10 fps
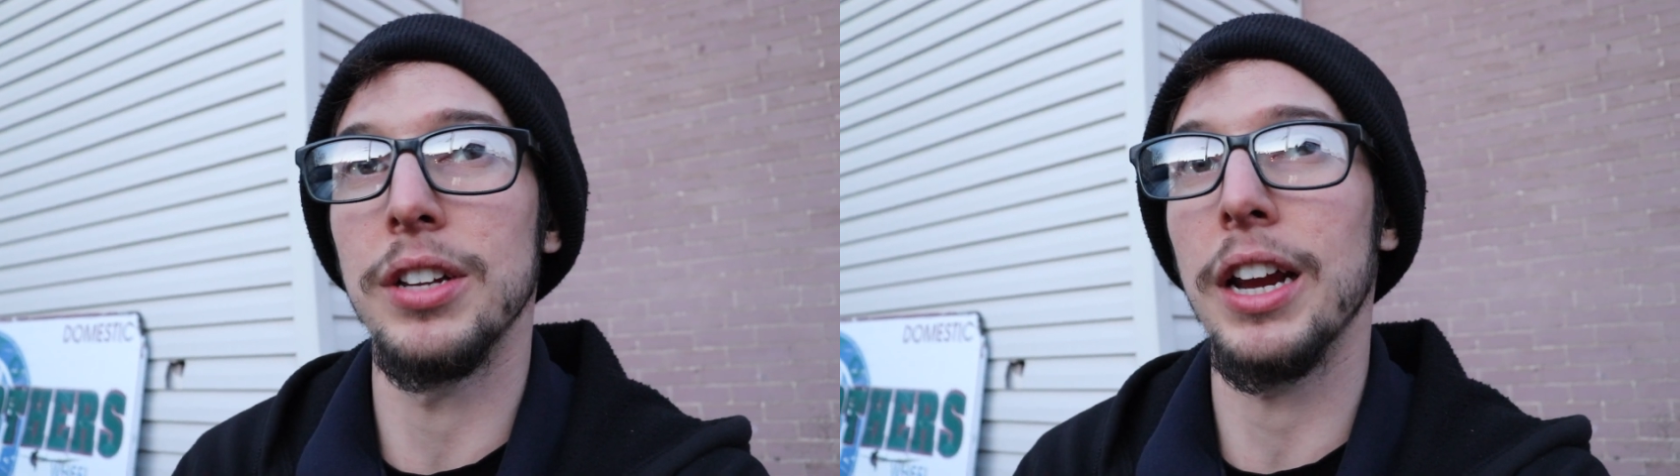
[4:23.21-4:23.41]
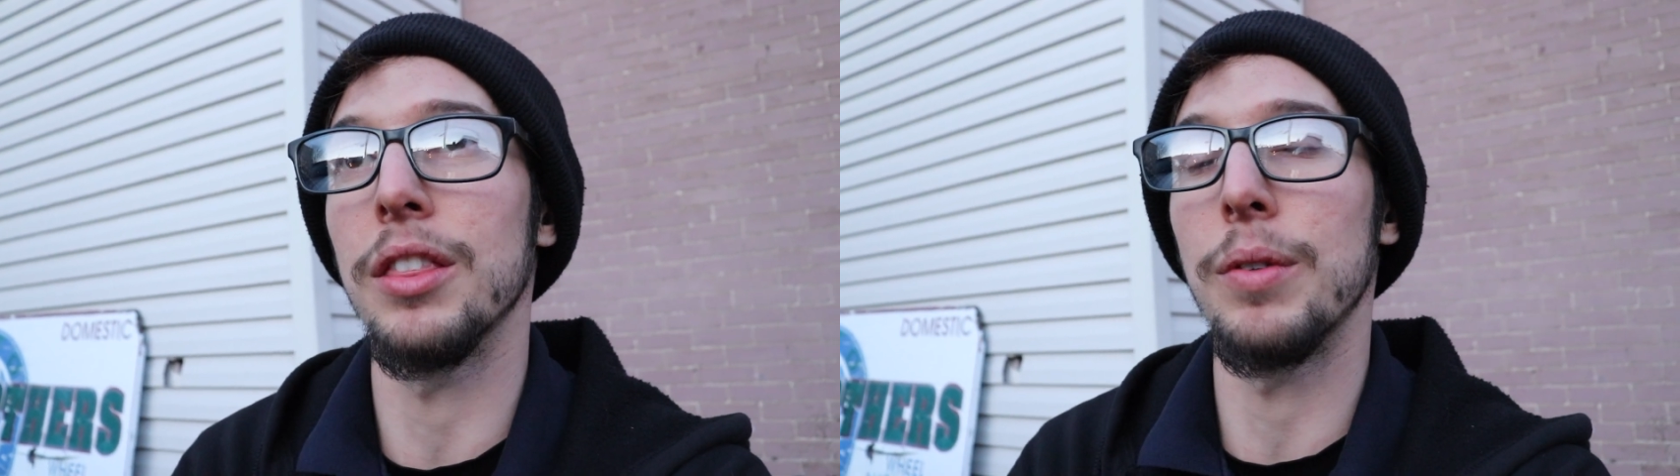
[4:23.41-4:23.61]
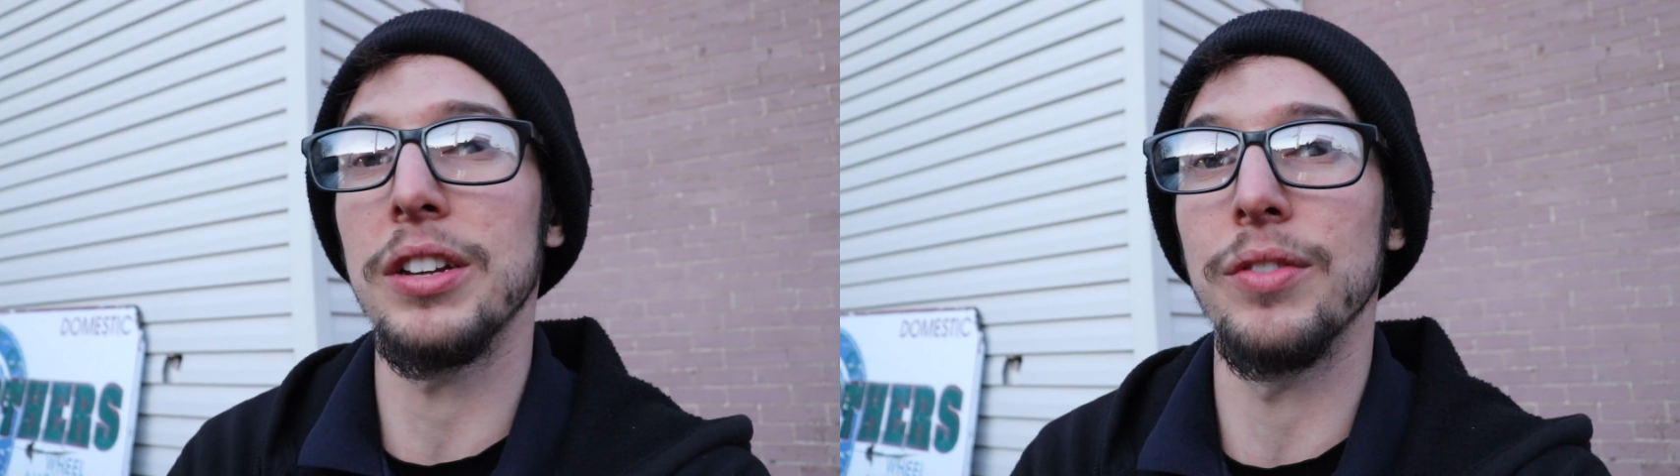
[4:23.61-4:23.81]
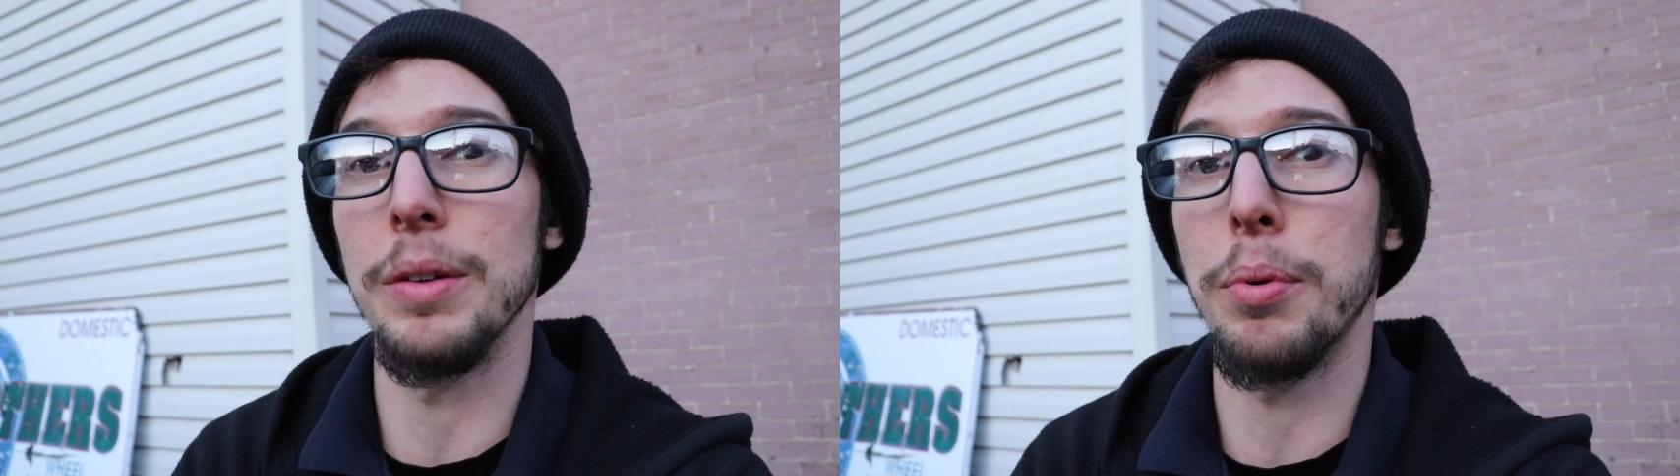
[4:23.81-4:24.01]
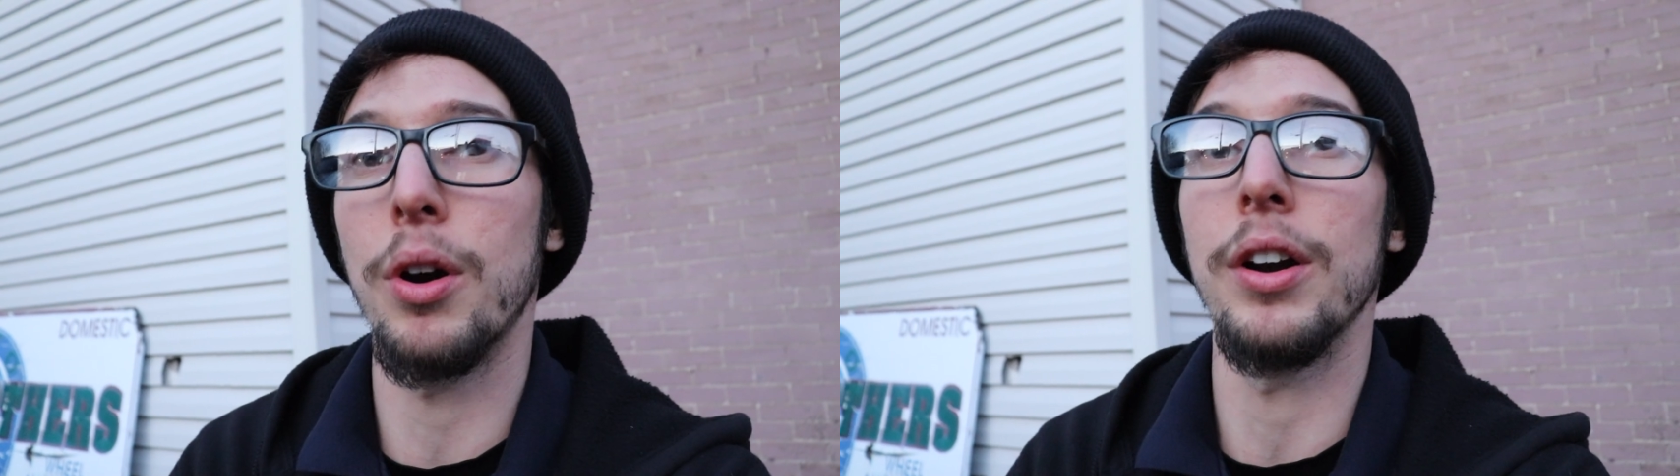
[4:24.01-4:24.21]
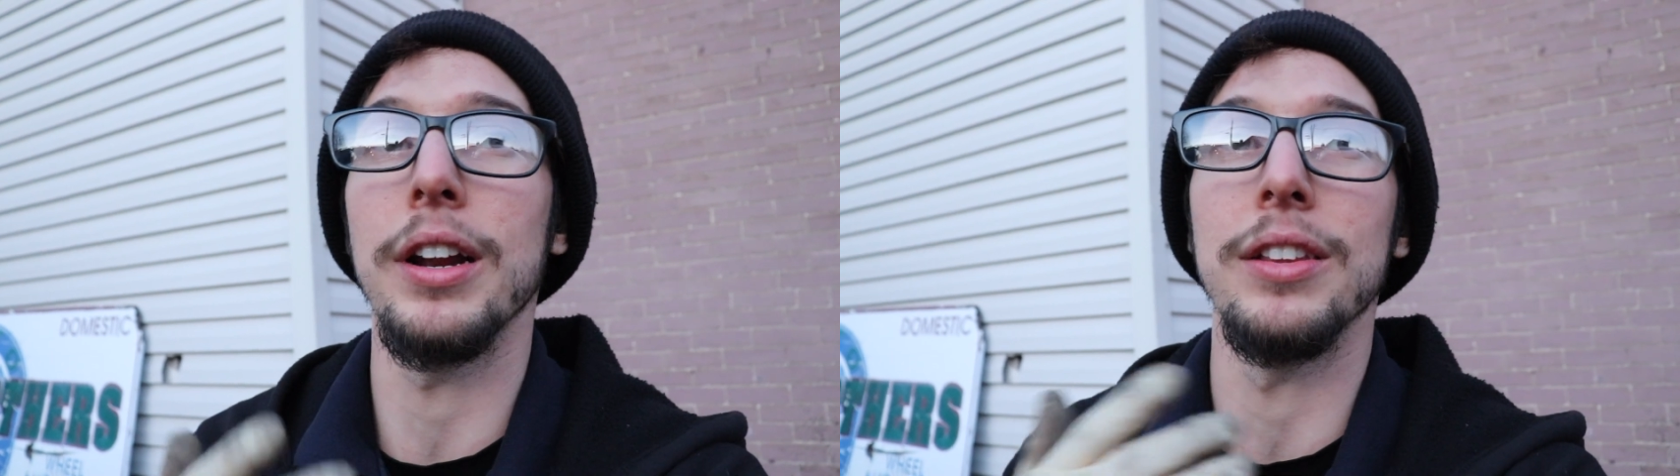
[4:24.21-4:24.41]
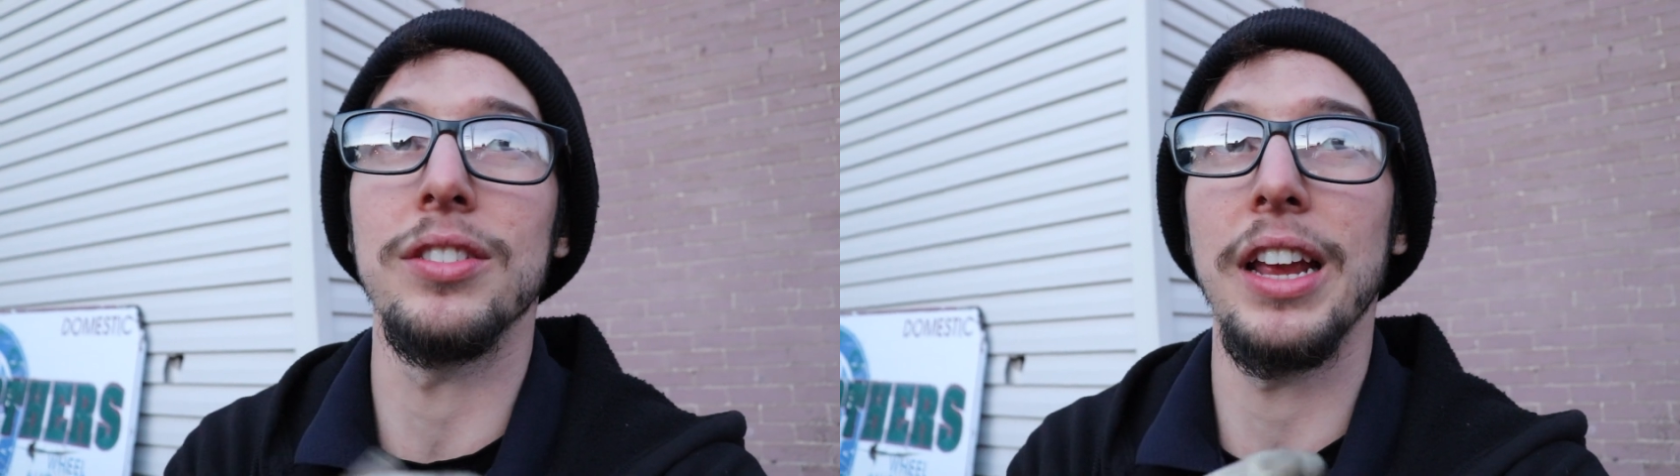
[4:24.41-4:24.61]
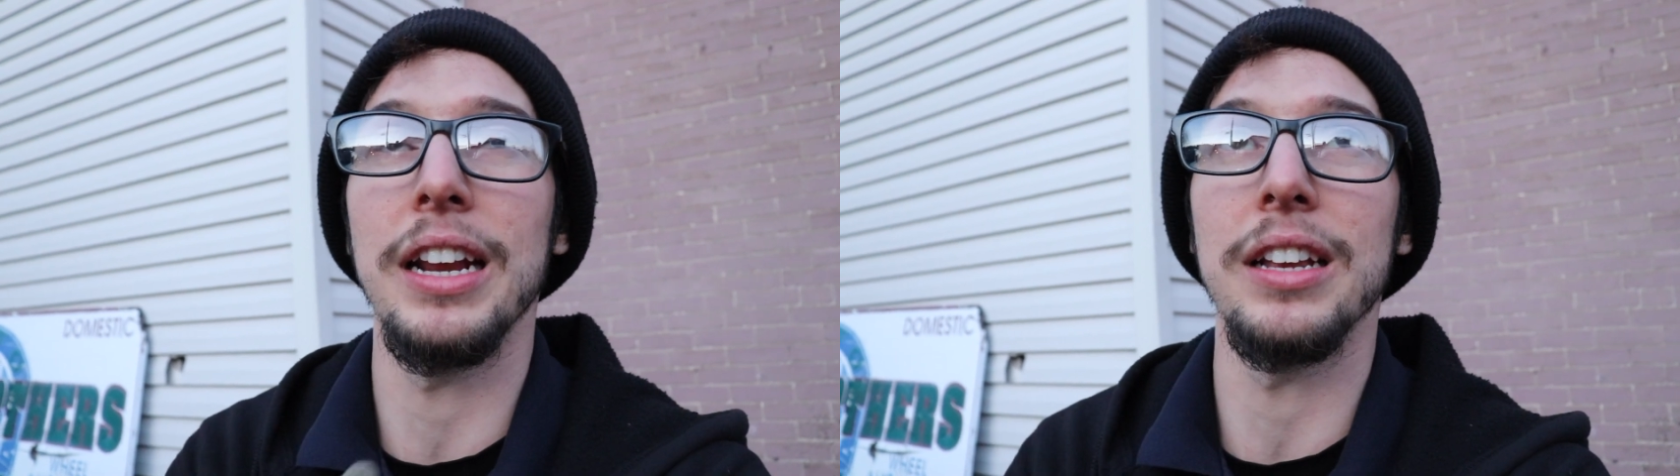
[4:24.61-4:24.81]
taking the rest of it apart and
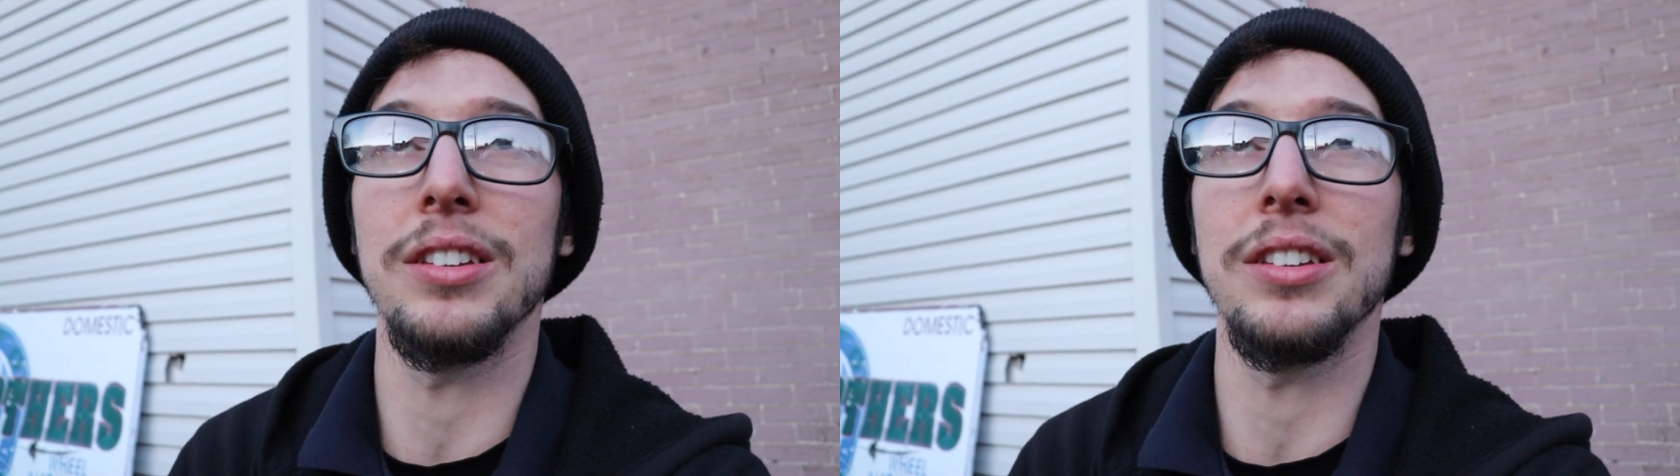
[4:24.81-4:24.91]
sanding it,